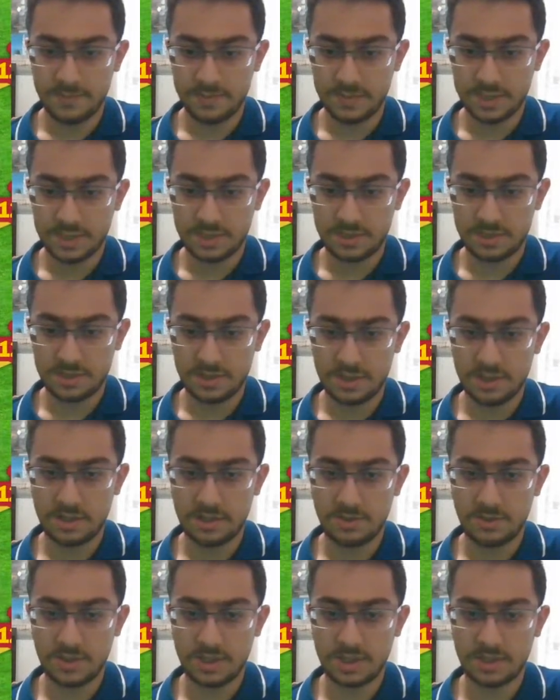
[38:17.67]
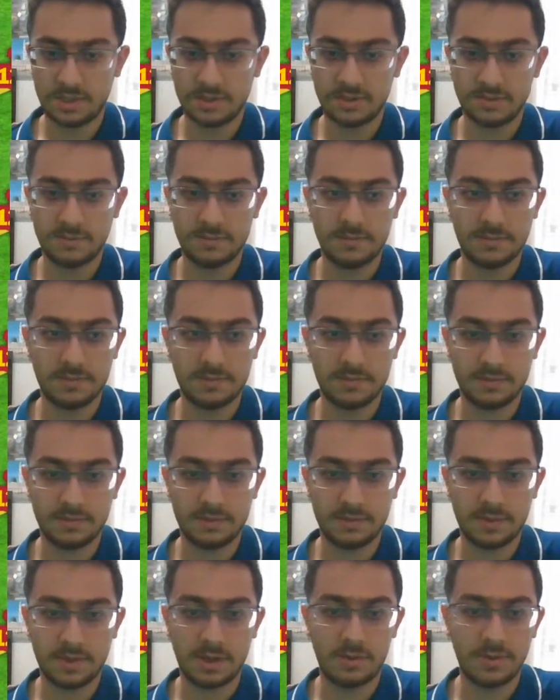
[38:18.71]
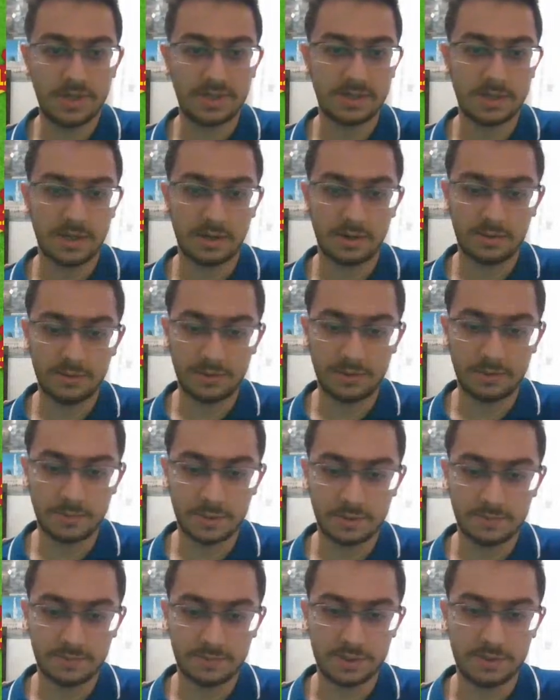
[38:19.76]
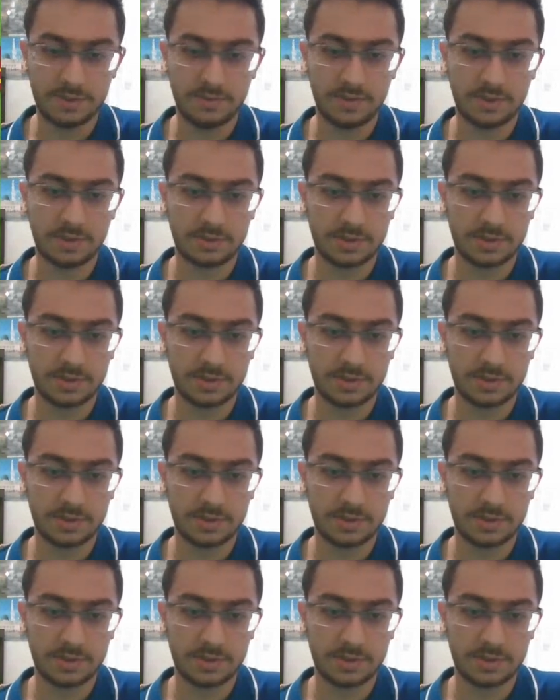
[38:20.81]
So... Oh wait, I hold the ball for too long.